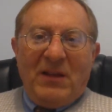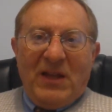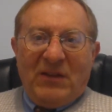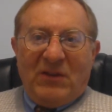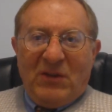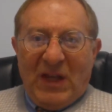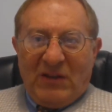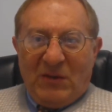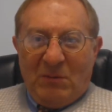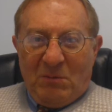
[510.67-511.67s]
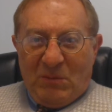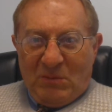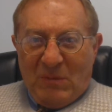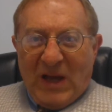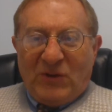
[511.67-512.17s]
That
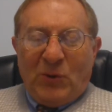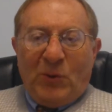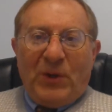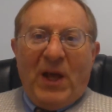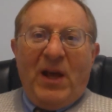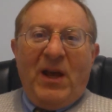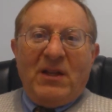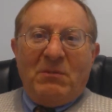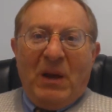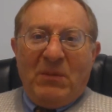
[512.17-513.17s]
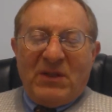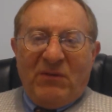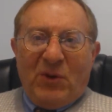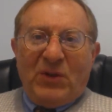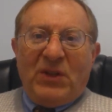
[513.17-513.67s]
my Torah and my
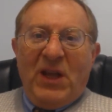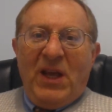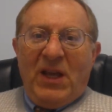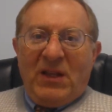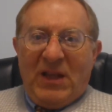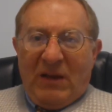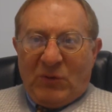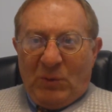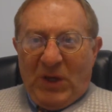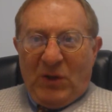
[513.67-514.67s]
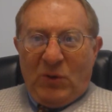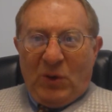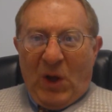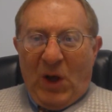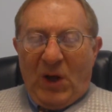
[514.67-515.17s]
mitzvot, they have to be in your
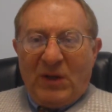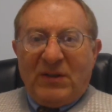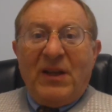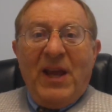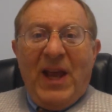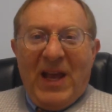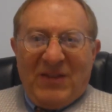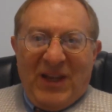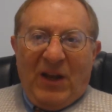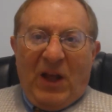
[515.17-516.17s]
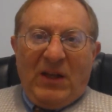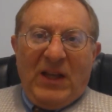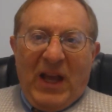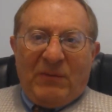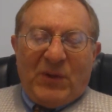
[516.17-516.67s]
heart, and then
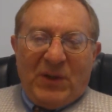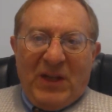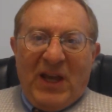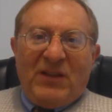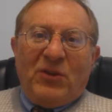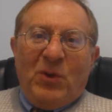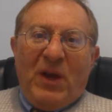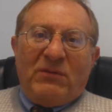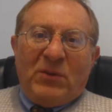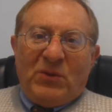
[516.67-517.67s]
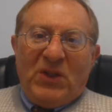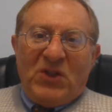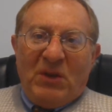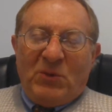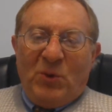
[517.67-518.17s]
only after that you have to
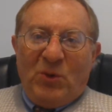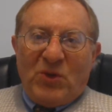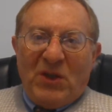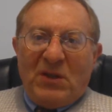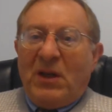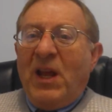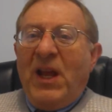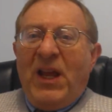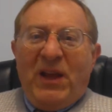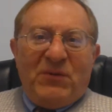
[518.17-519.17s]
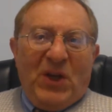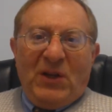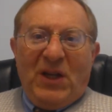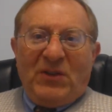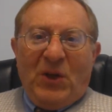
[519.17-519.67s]
teach them to your children. If they are
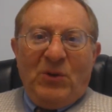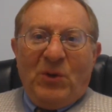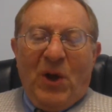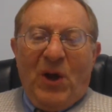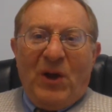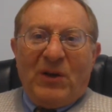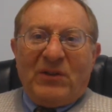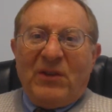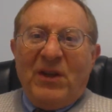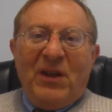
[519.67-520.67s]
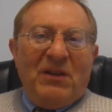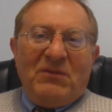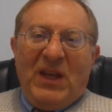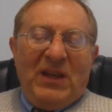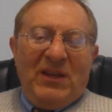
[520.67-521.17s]
not on your heart,
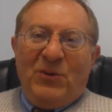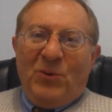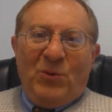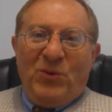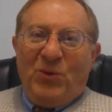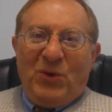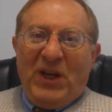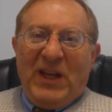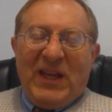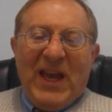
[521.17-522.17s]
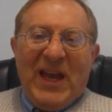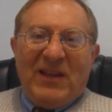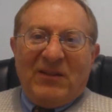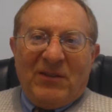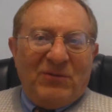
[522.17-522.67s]
you really
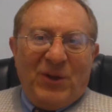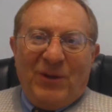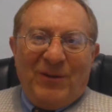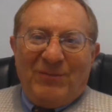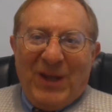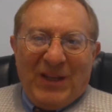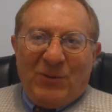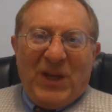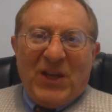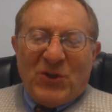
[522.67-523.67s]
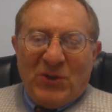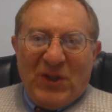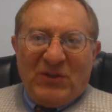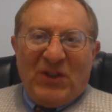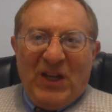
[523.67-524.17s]
can't. The education,
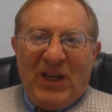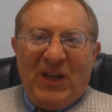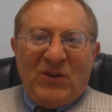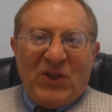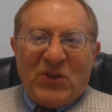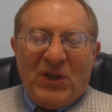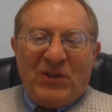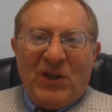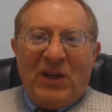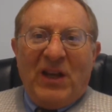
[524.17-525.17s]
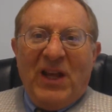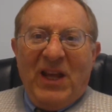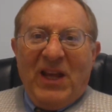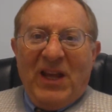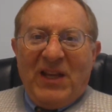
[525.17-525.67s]
the drilling in the children
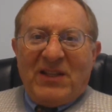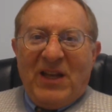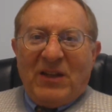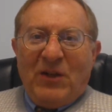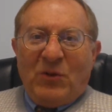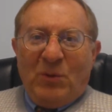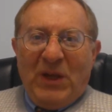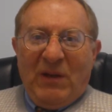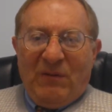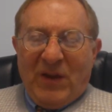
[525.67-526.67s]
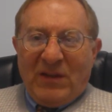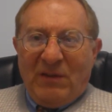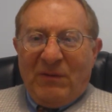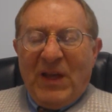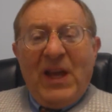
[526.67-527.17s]
is not going to be
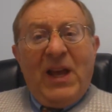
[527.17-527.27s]
effective.